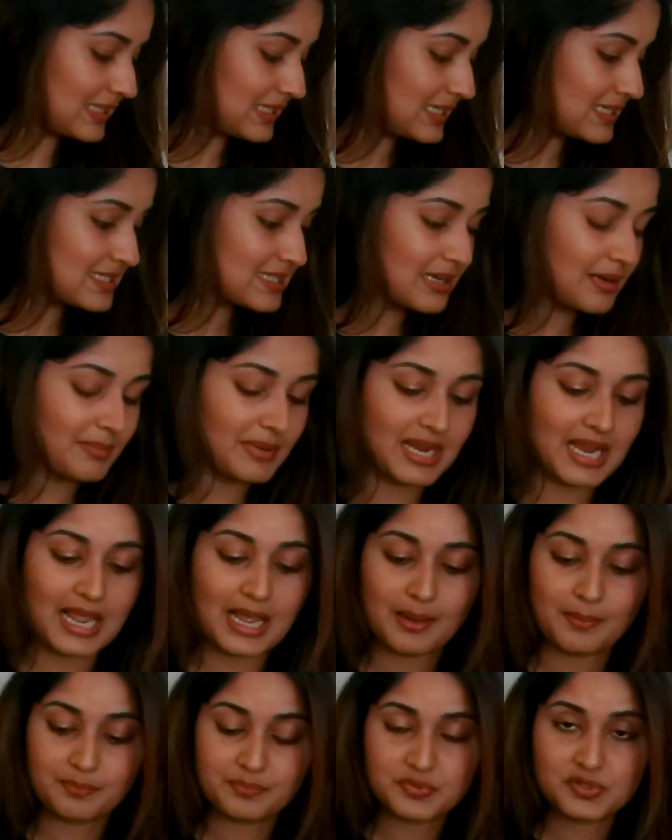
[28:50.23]
these are my
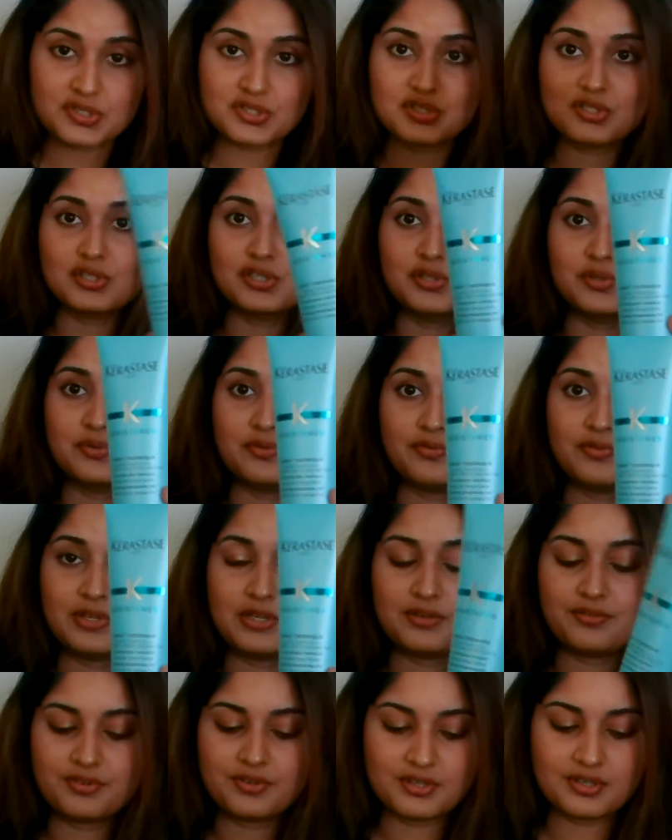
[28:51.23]
absolute
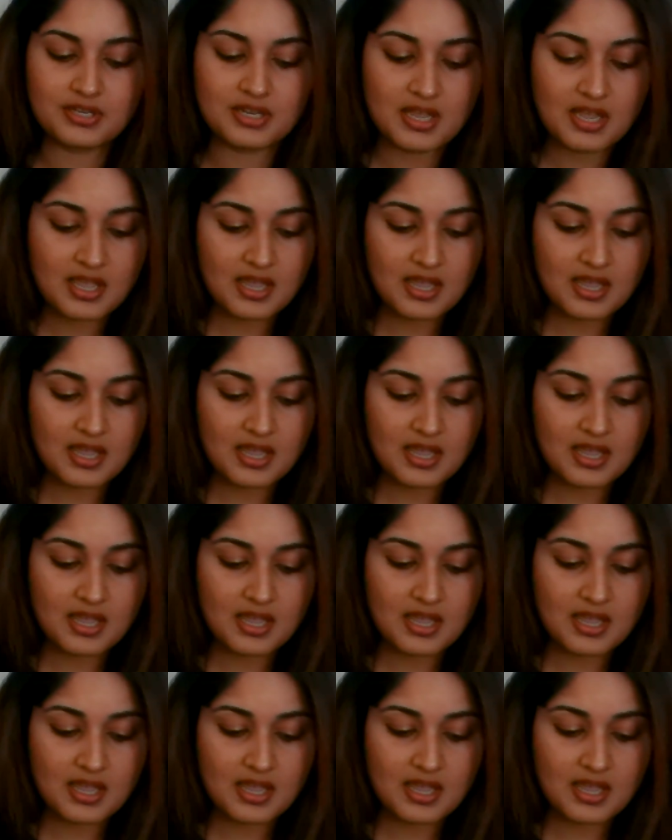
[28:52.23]
favorite